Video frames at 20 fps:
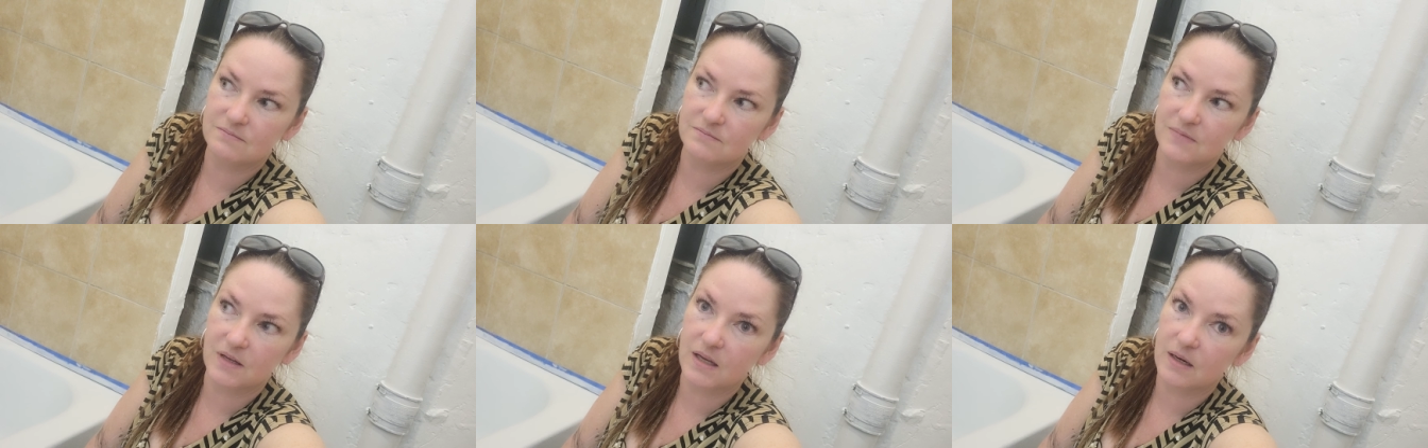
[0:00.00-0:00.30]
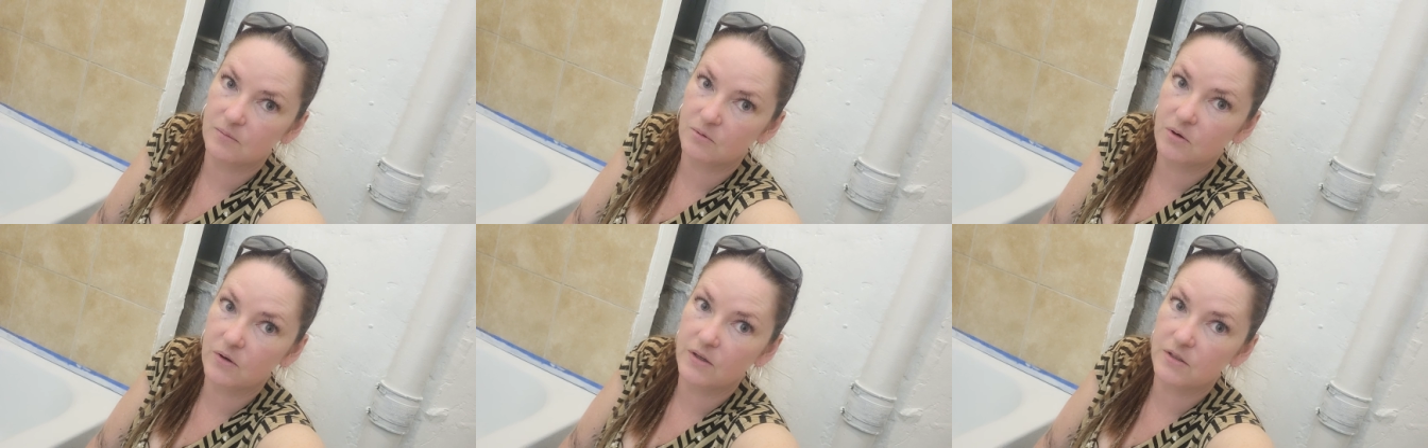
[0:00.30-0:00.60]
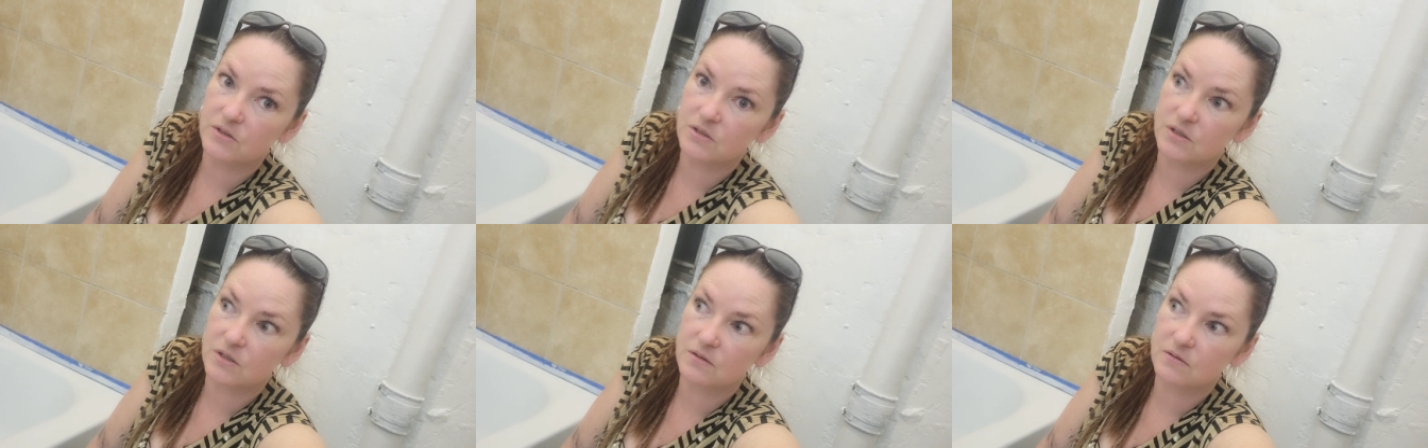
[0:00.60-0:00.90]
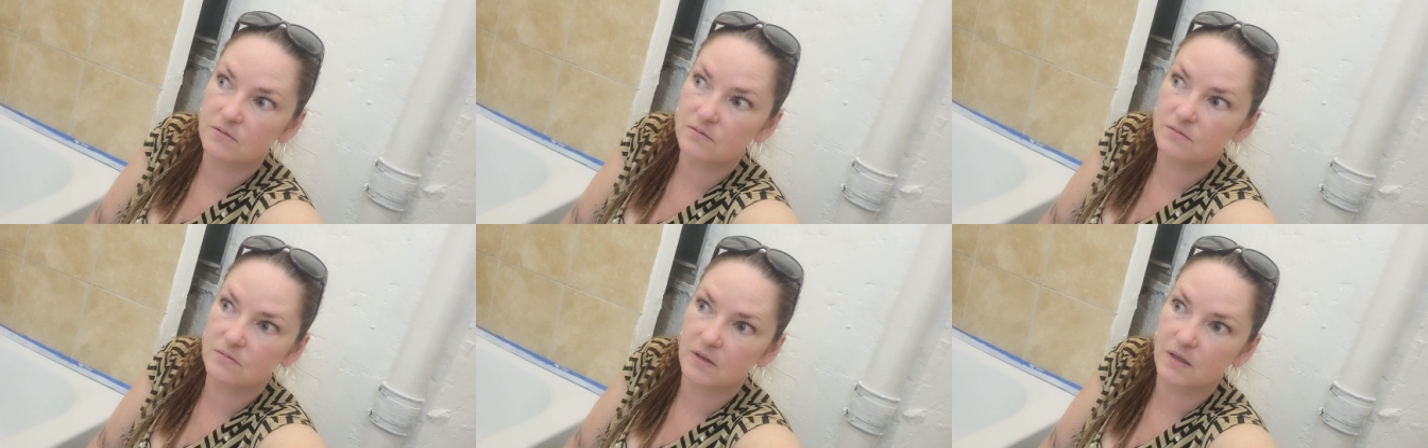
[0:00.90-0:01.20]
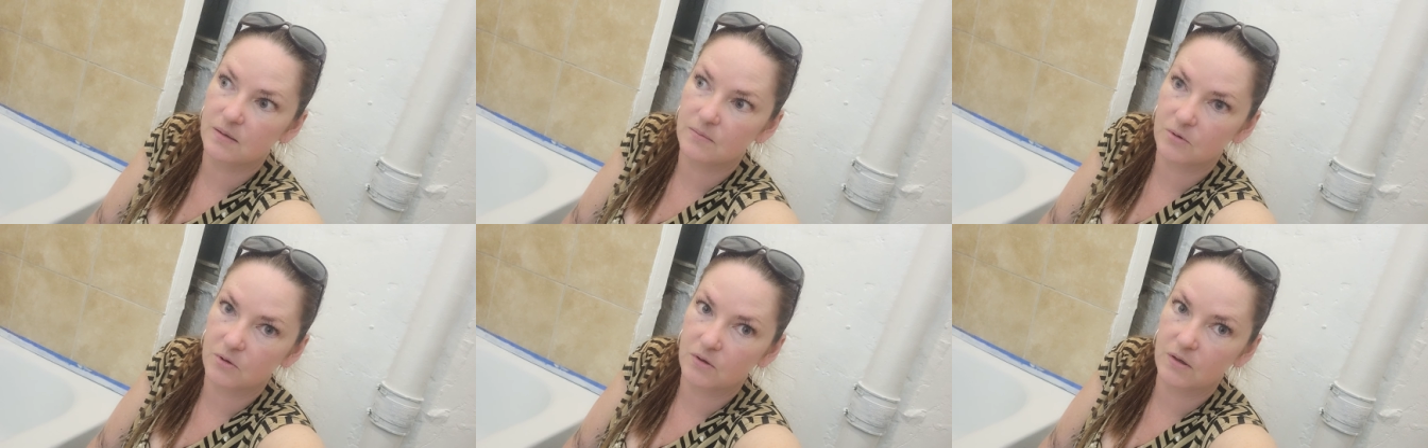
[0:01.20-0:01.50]
And I'm going to.
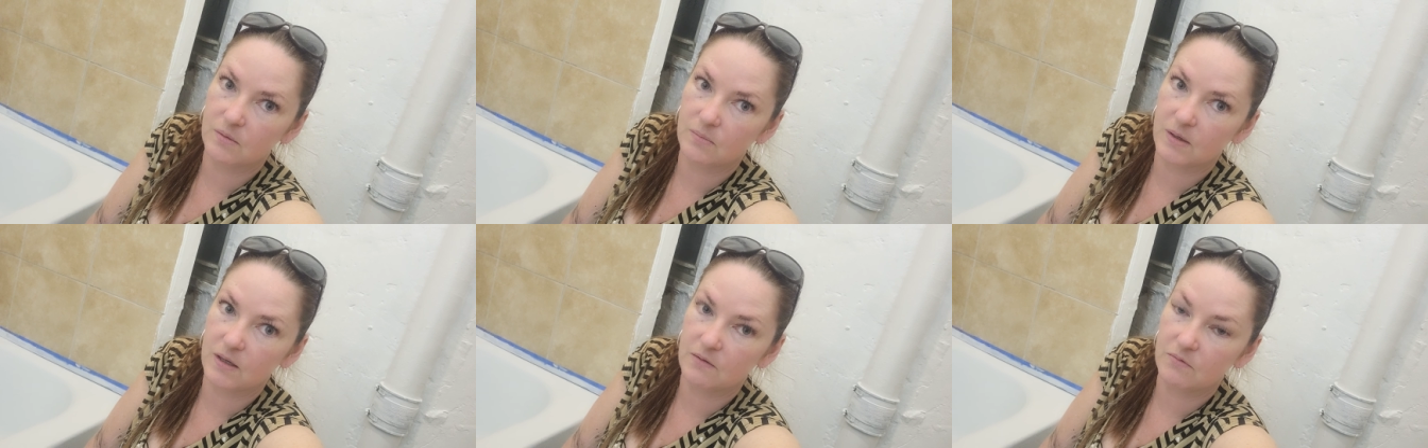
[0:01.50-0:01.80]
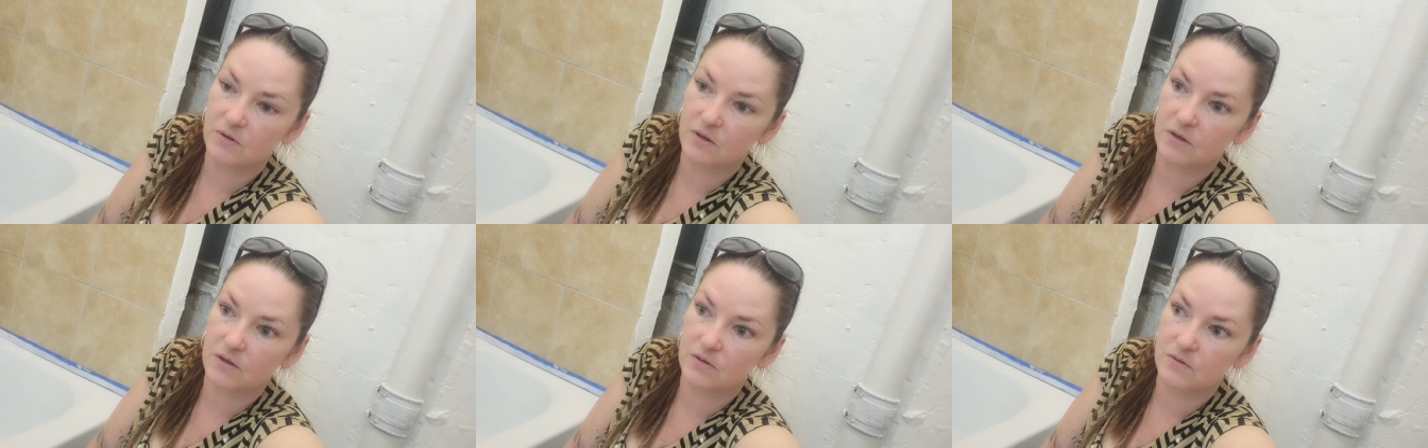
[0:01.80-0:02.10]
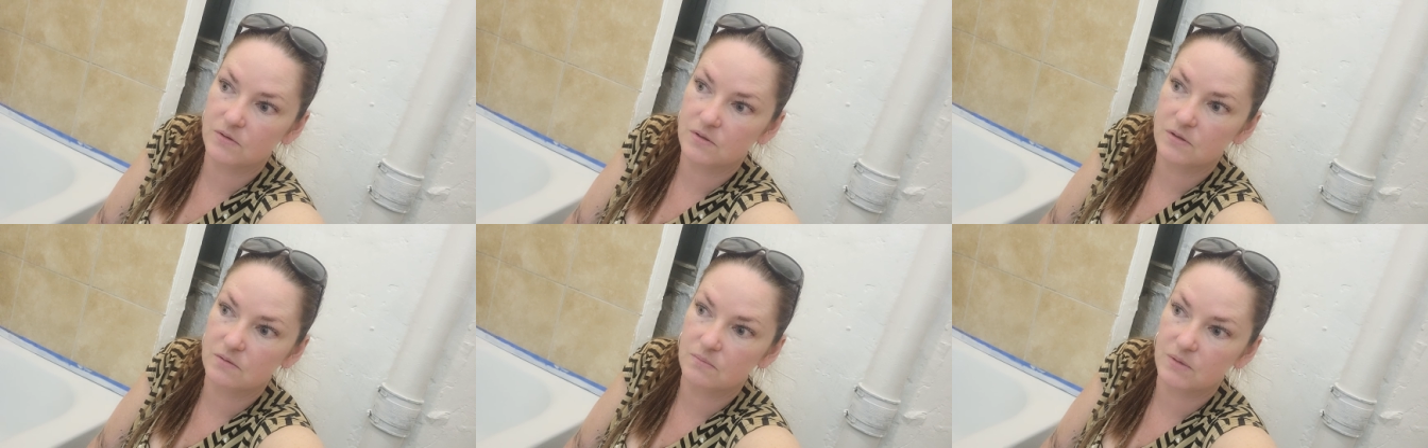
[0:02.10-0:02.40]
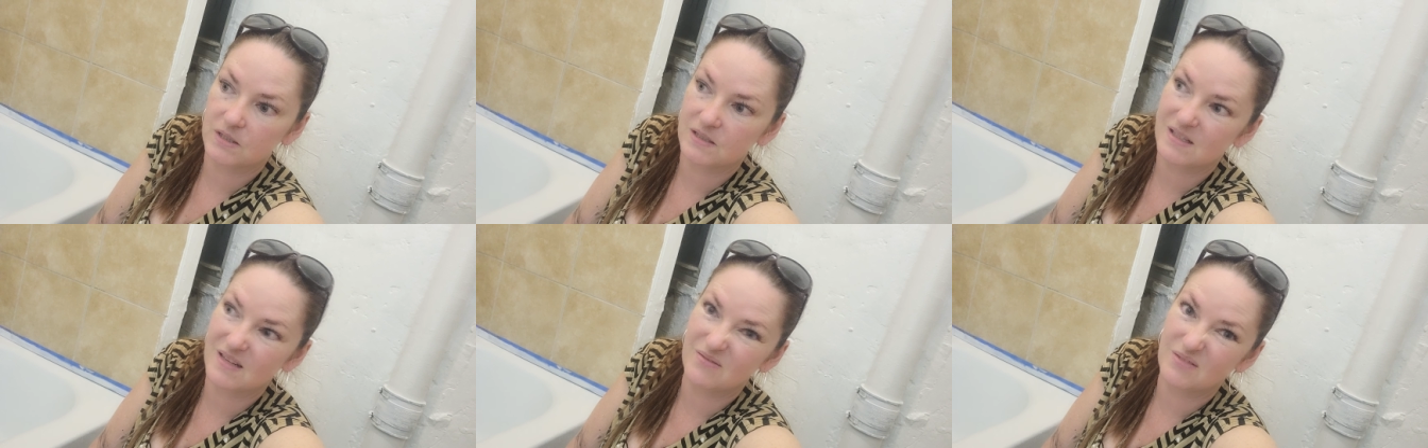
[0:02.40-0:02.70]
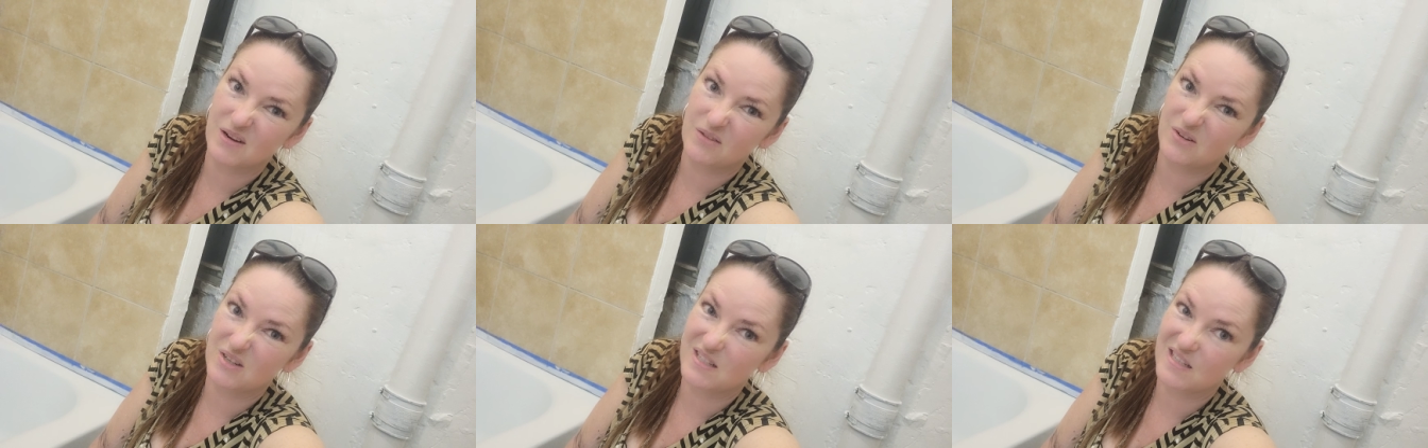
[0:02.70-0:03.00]
And I'm going to make videos because I've
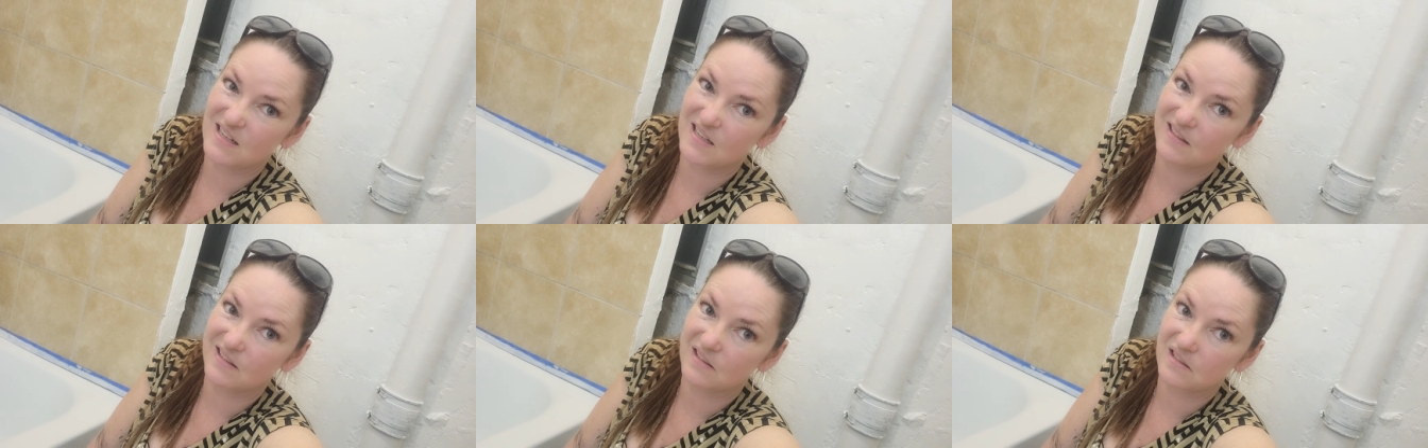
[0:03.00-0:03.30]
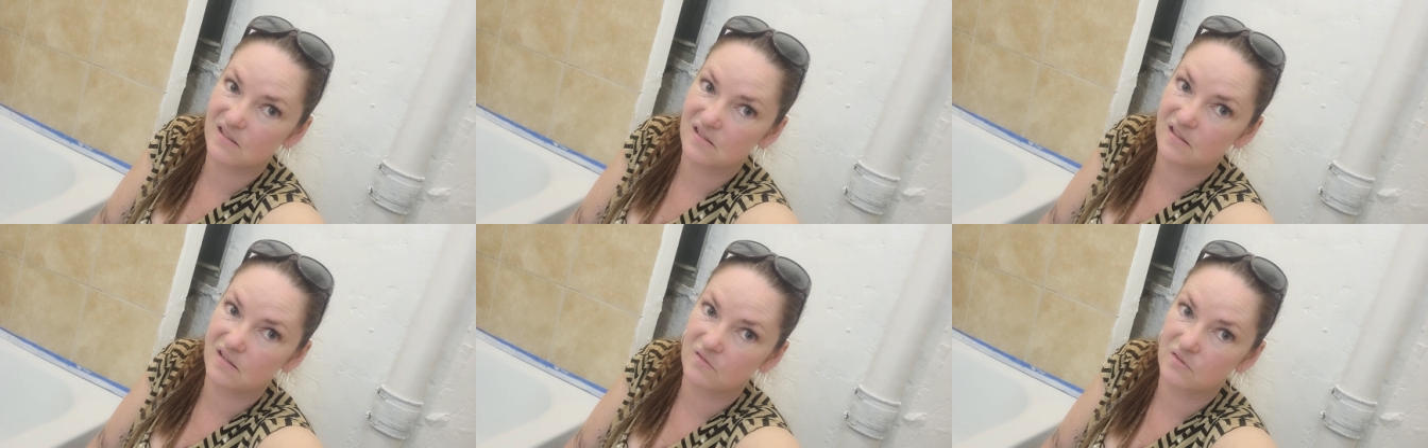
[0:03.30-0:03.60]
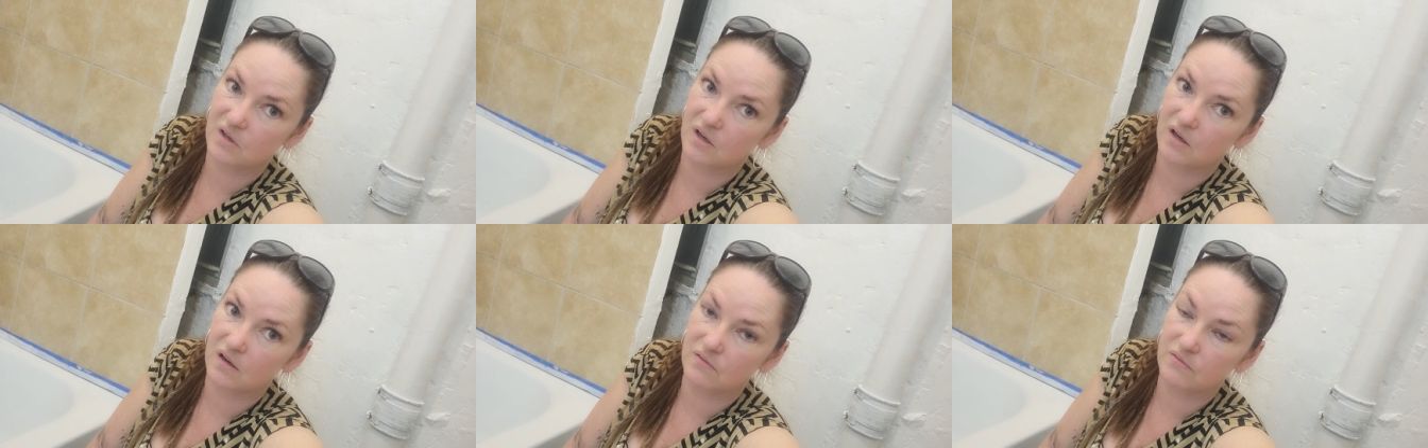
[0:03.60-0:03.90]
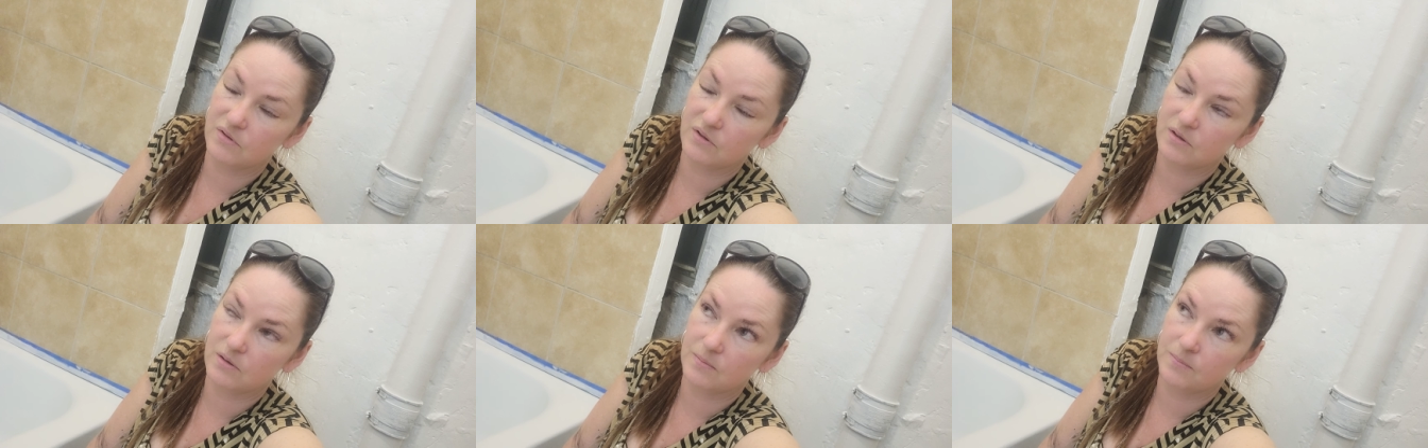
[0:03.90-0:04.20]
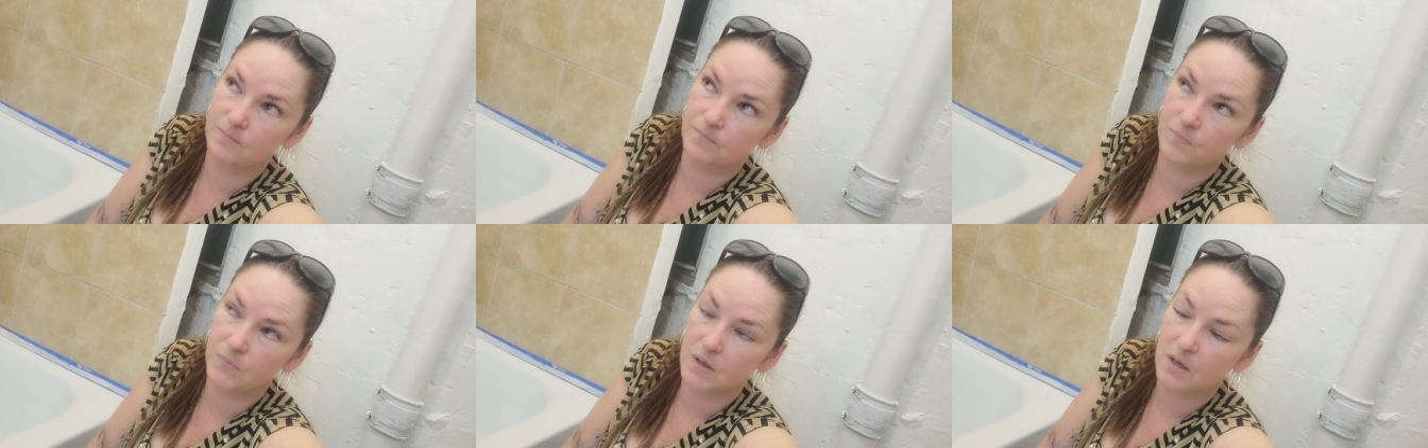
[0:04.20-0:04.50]
never taken the stuff off of
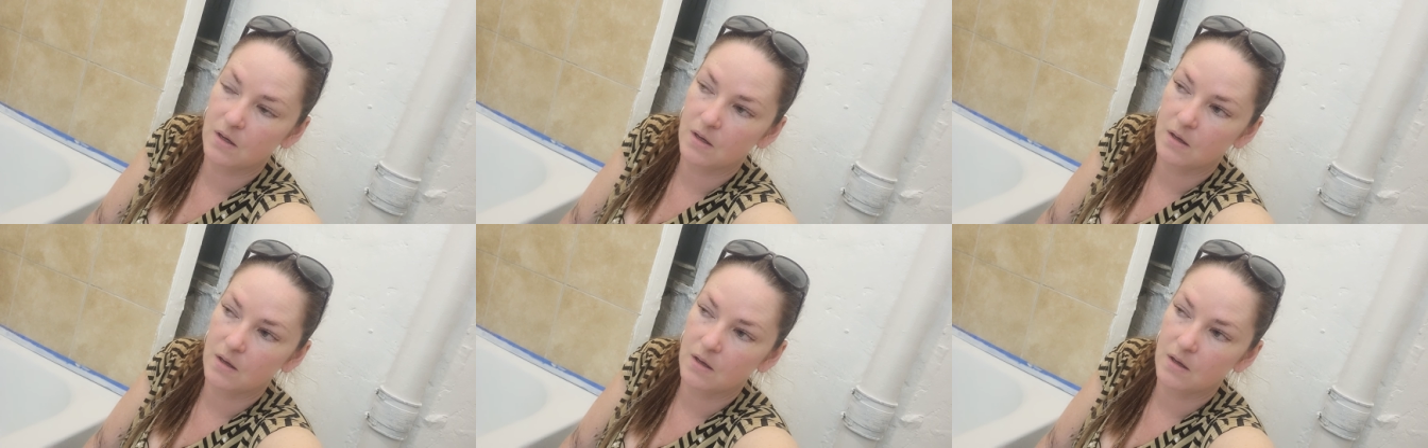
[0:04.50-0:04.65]
them.